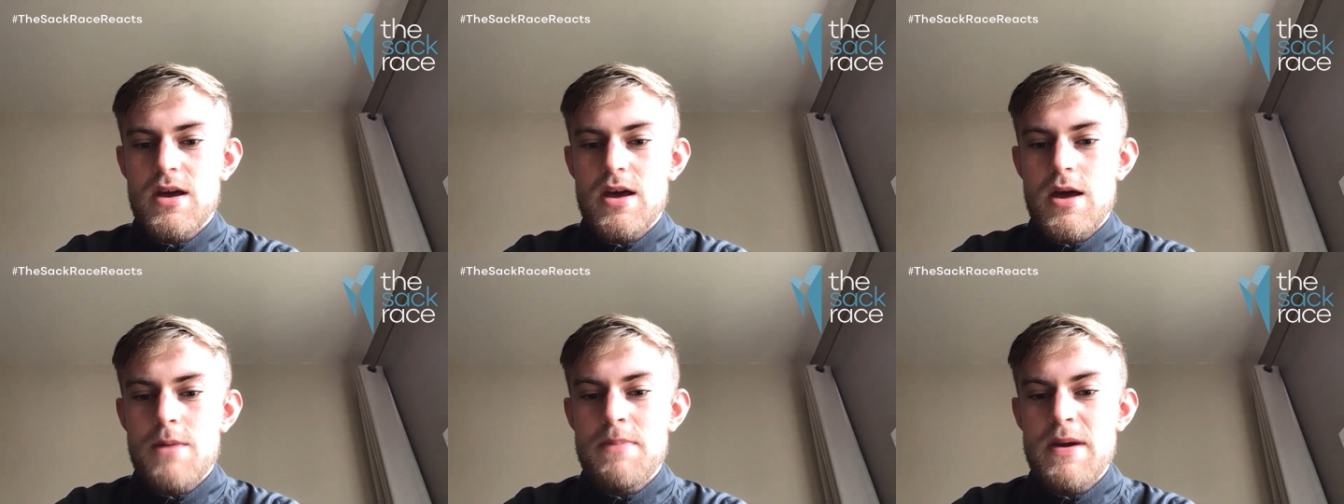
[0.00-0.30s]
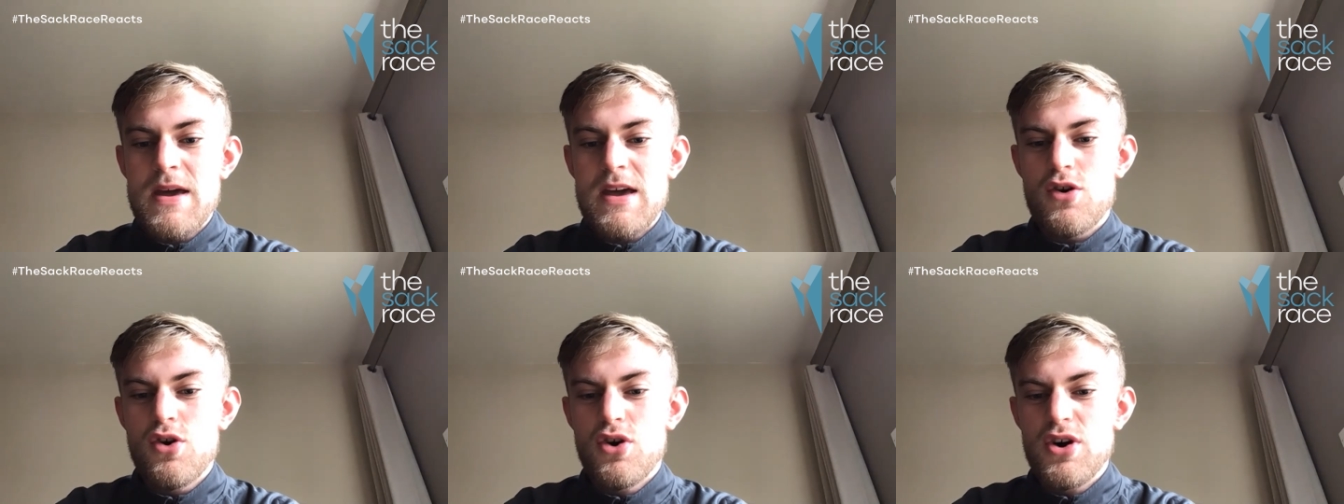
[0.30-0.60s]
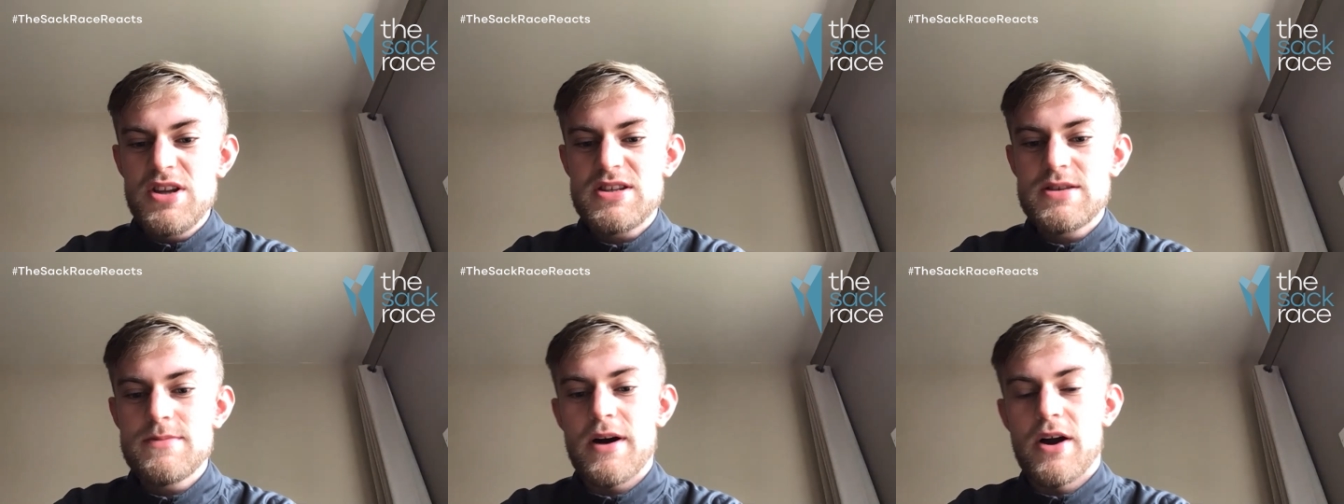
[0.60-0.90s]
A bit
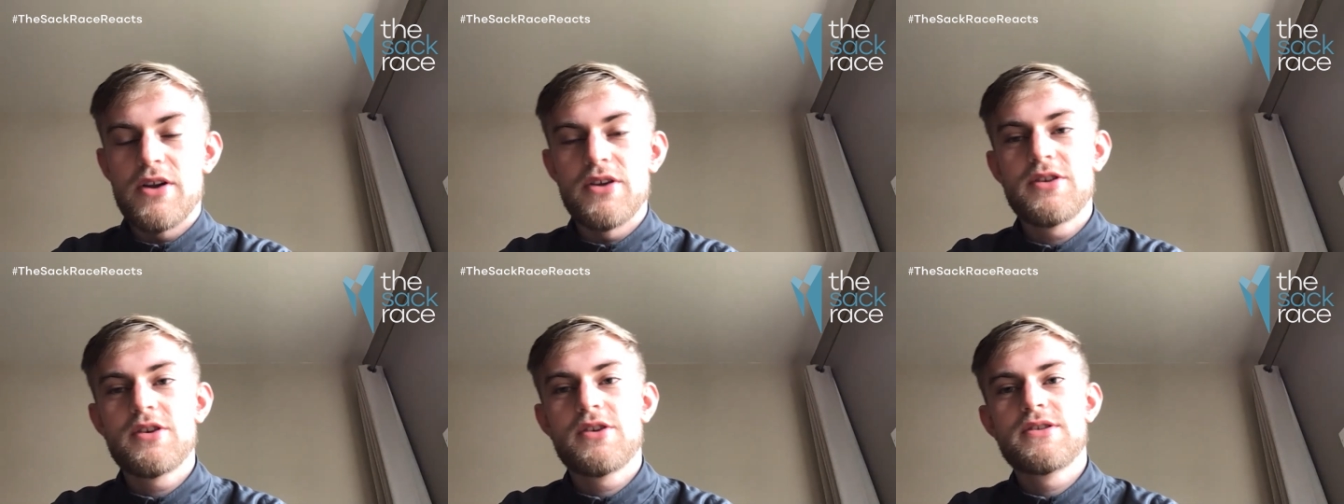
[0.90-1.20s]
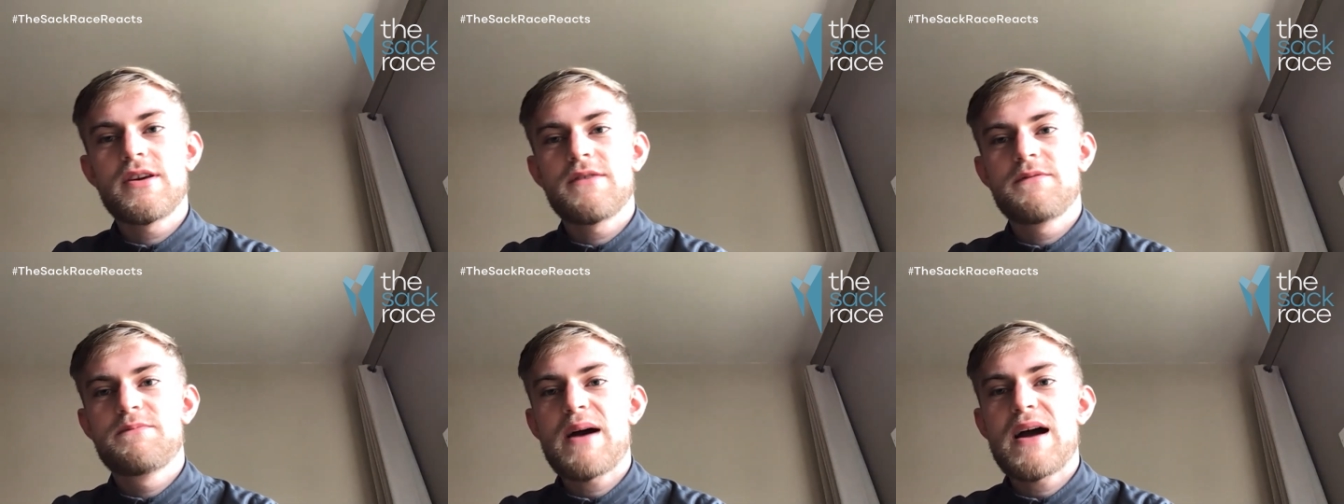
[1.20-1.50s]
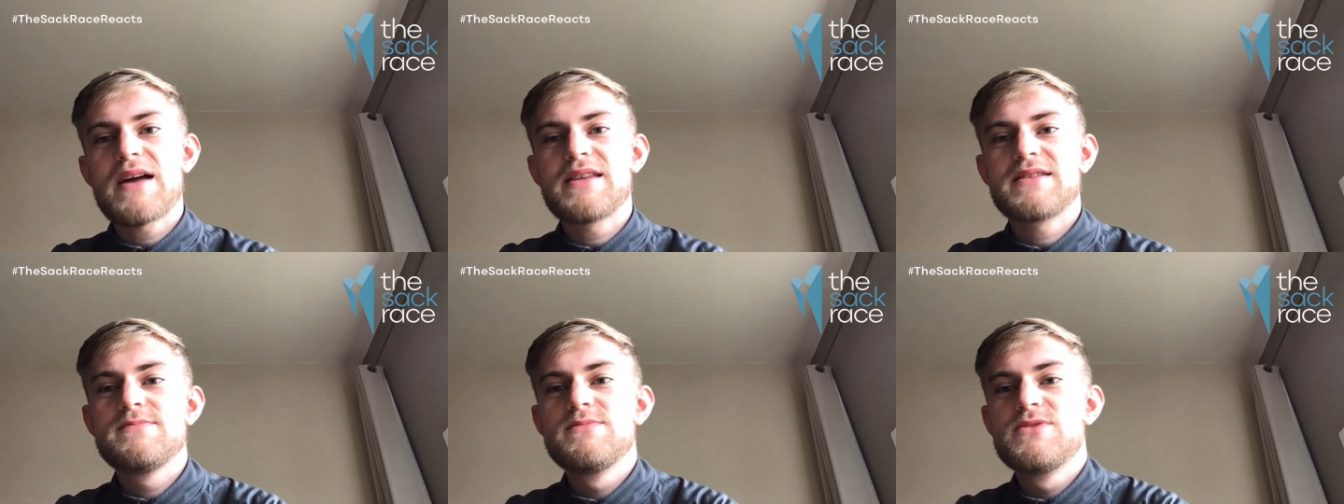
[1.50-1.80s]
gutted, to be honest, because I've
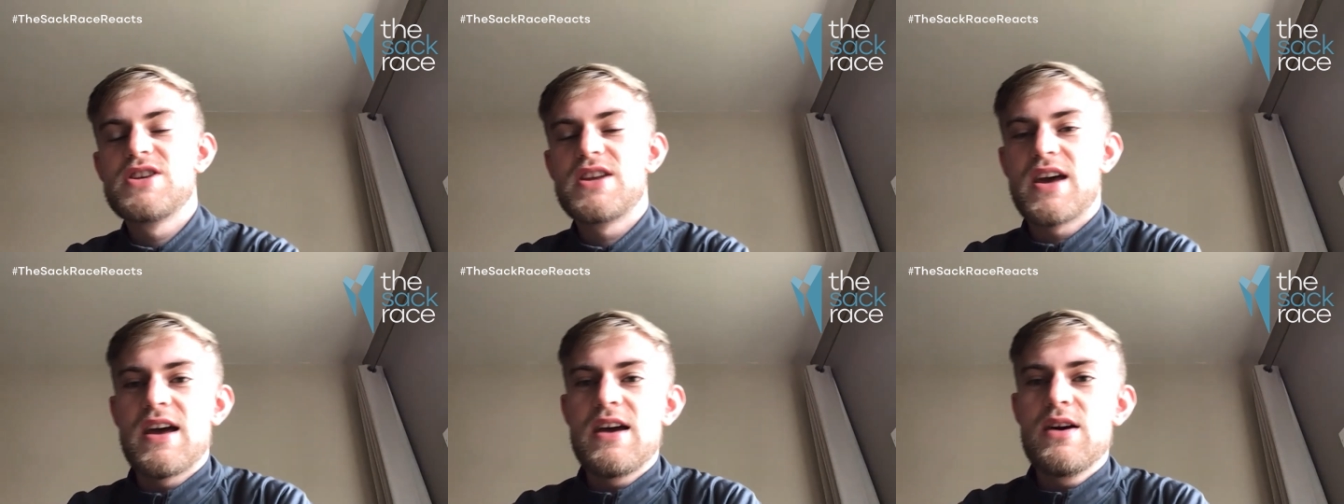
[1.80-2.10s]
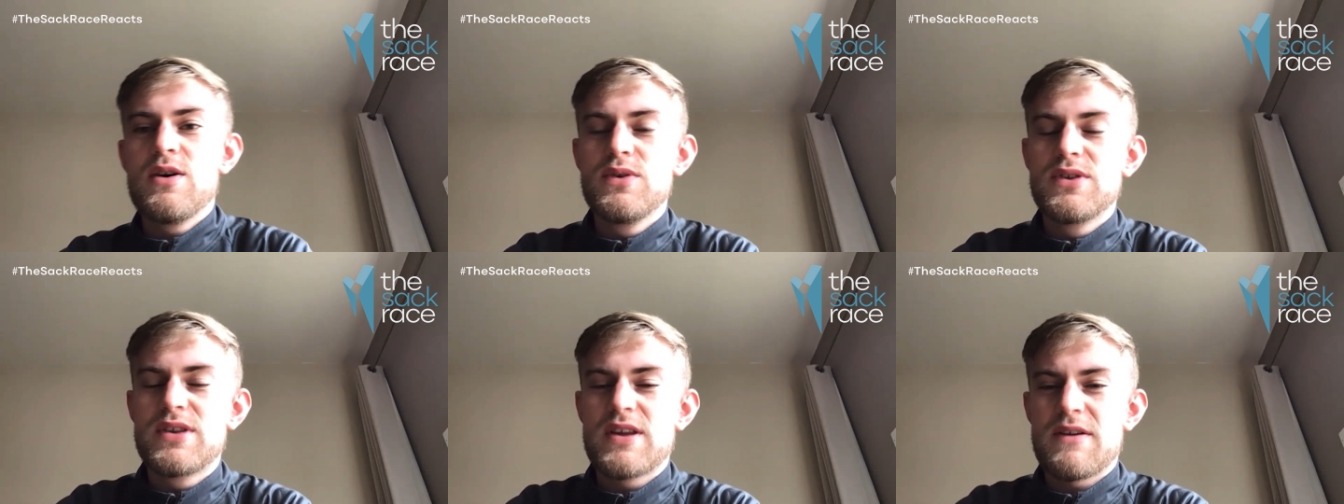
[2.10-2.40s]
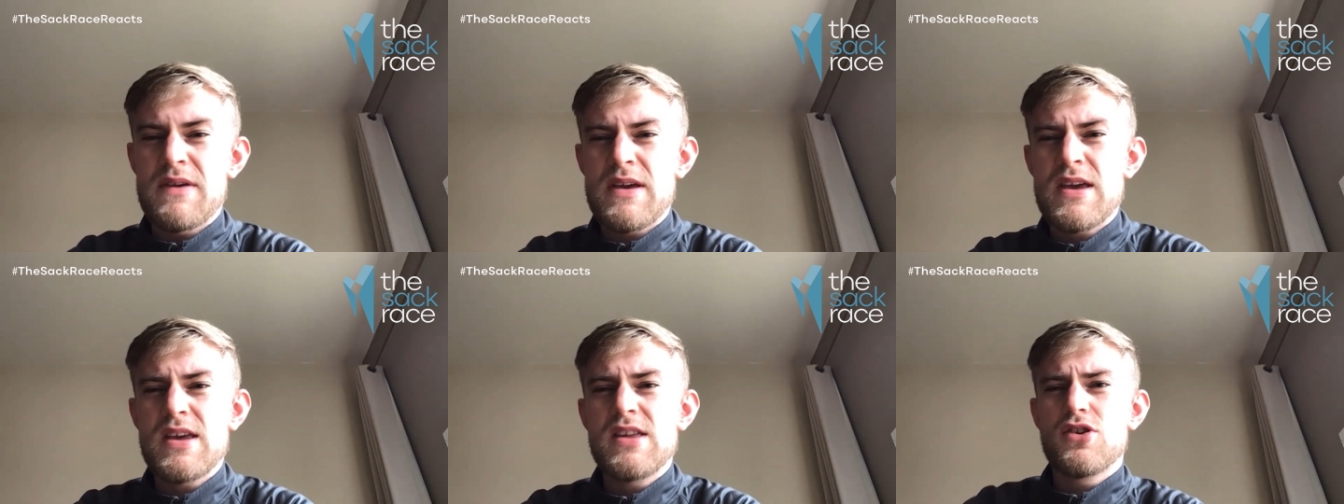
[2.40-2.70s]
backed him to the hills. I
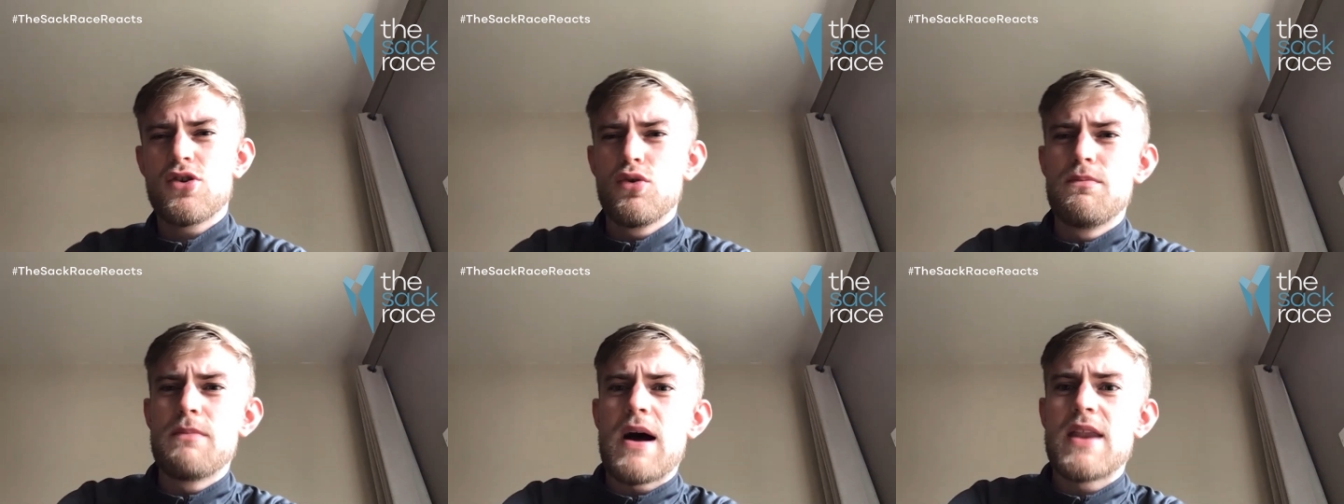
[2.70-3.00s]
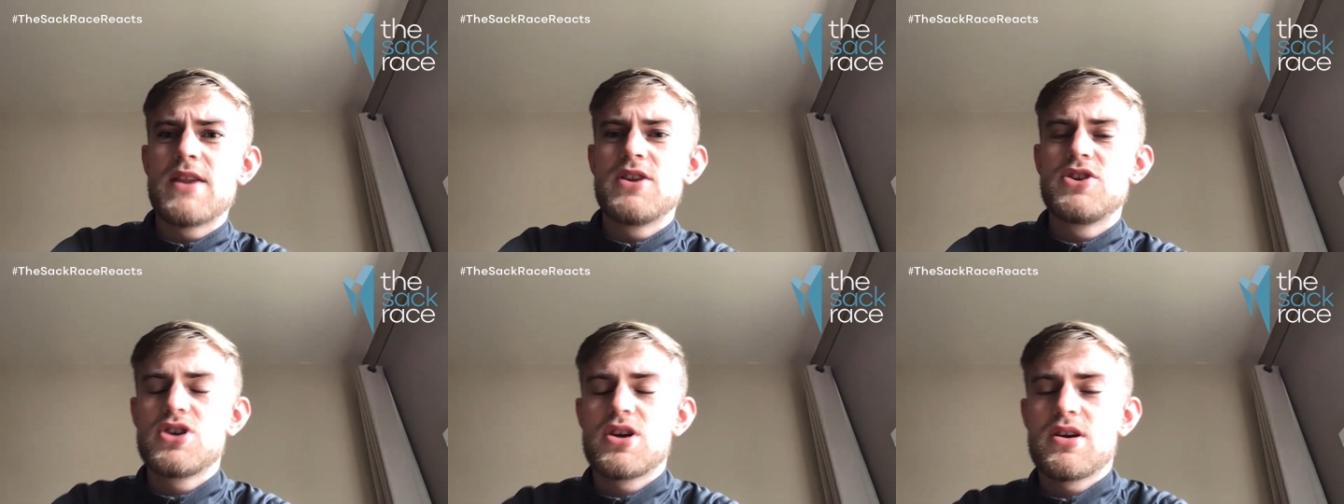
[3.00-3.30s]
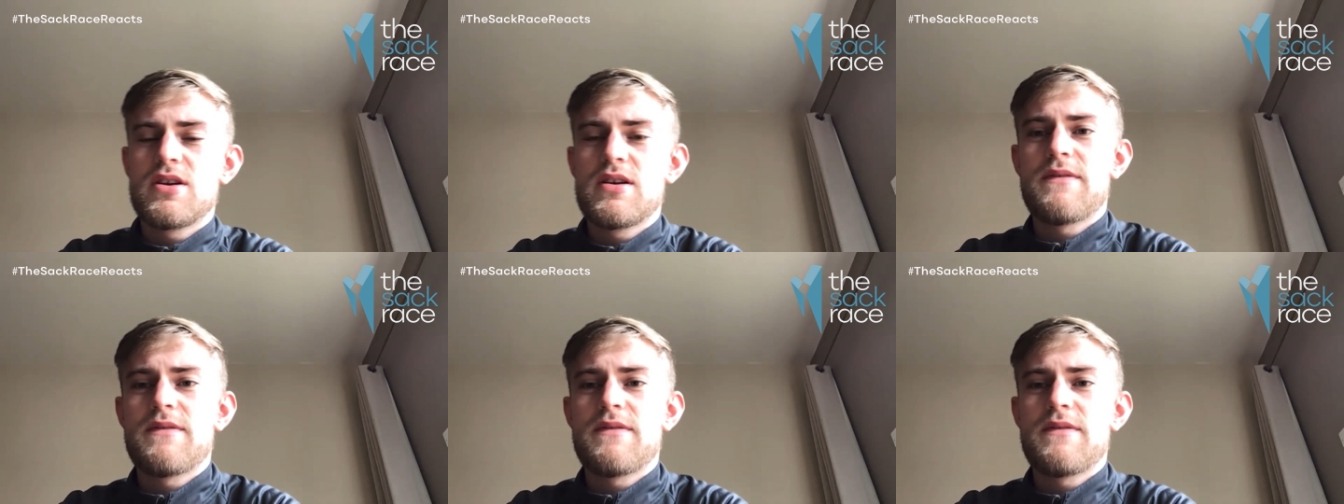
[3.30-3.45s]
think he's a good manager.